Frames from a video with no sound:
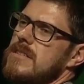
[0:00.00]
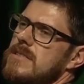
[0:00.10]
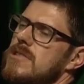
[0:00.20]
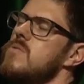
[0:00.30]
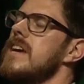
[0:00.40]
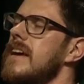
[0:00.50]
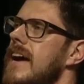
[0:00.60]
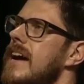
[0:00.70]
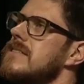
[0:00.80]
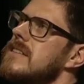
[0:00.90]
So we can
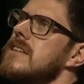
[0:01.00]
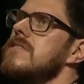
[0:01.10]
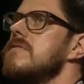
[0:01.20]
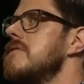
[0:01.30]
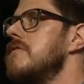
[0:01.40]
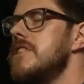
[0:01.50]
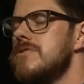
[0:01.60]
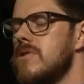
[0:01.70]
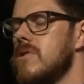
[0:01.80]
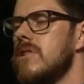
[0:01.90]
ask in
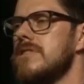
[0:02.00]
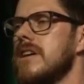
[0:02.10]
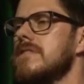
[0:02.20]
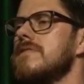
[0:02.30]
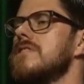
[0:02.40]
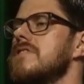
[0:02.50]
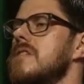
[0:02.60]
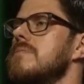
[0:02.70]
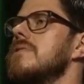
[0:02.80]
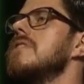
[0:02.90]
visual cortex, for
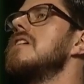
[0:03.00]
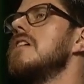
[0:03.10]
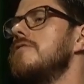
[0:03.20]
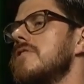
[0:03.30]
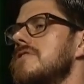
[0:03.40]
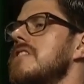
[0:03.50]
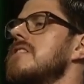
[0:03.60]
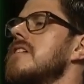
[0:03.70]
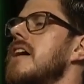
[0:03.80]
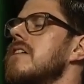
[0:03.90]
example, if you're seeing
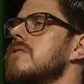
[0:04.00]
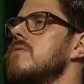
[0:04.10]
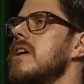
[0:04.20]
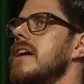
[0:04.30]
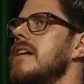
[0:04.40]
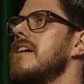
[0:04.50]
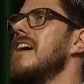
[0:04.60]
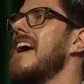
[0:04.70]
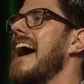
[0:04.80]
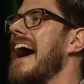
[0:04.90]
the color red,
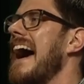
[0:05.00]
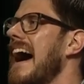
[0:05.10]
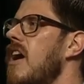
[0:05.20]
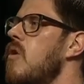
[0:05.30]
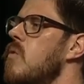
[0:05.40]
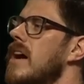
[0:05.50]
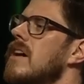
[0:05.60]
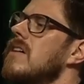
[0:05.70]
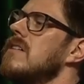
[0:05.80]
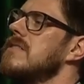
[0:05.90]
how
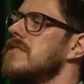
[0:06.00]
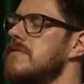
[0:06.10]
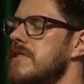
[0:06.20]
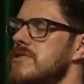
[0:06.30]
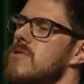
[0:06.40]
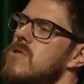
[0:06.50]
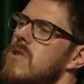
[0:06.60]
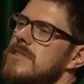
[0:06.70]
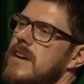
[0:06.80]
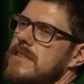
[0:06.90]
well does visual
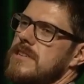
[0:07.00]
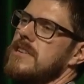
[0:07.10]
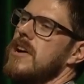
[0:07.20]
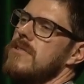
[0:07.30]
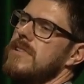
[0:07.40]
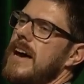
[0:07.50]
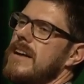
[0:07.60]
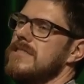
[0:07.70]
cortex encode that?